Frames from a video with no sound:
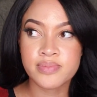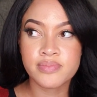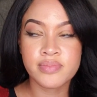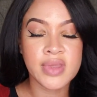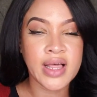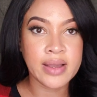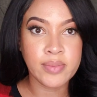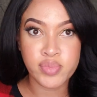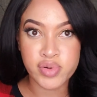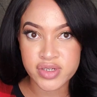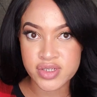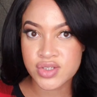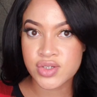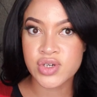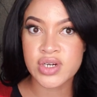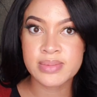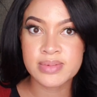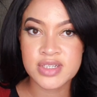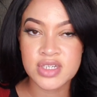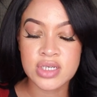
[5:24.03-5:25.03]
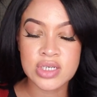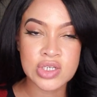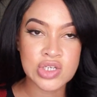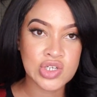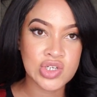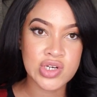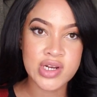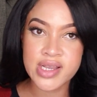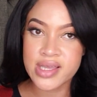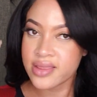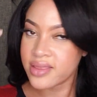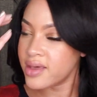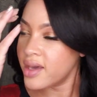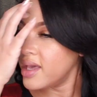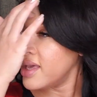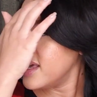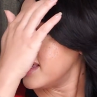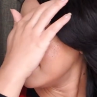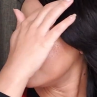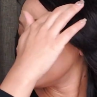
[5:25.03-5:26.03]
like prescription strength
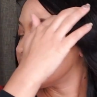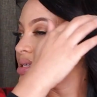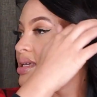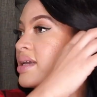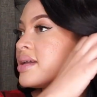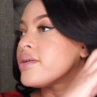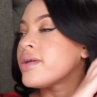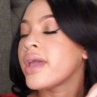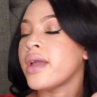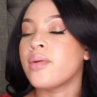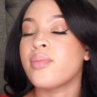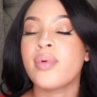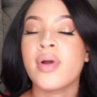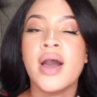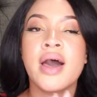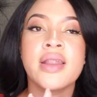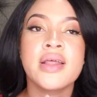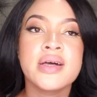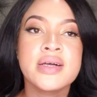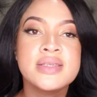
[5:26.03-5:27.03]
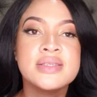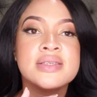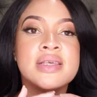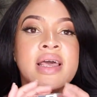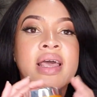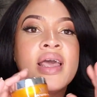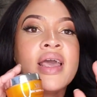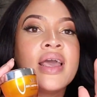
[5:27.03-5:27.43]
skincare products,